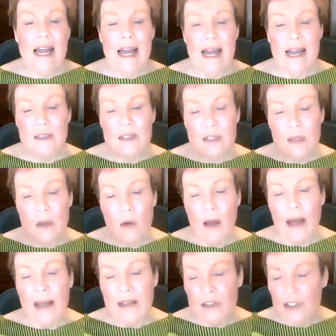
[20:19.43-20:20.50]
And so
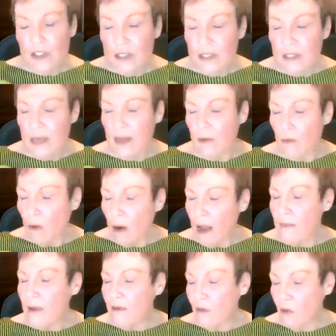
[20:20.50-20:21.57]
I can just say
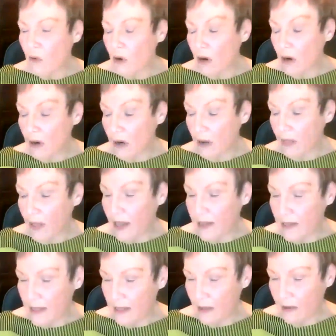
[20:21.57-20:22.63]
right before
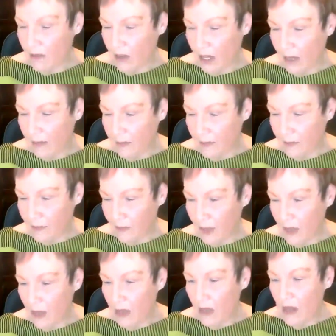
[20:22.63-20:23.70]
Thanksgiving,
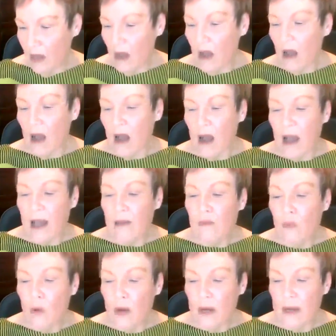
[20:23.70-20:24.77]
I
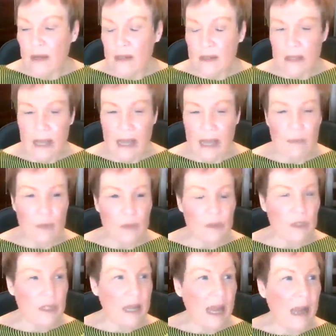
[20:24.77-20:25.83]
was able
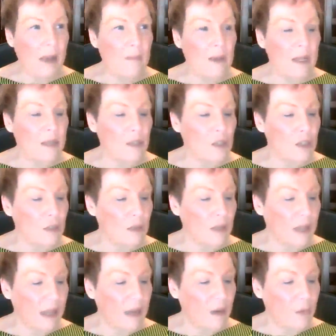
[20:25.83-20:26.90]
to tap into
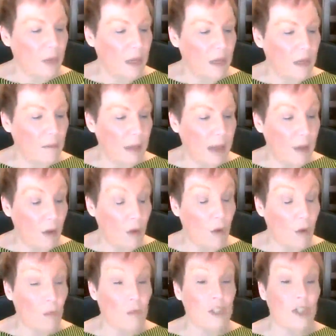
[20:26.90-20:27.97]
the equity in my
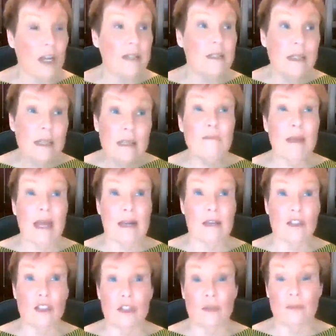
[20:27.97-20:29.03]
home, which I did
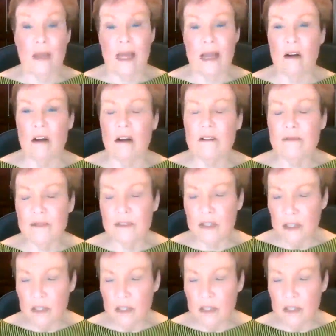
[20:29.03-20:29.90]
manage to pay off